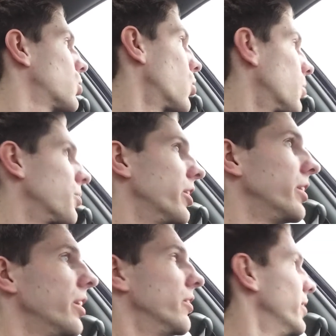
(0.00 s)

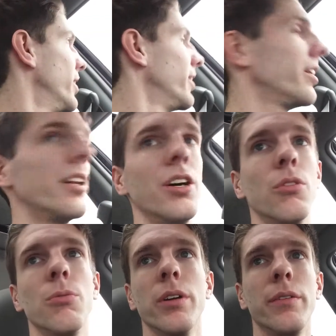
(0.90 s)
corporate, you know,
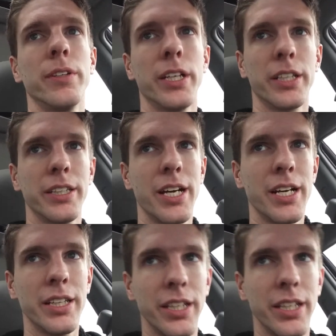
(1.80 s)
whatever like that,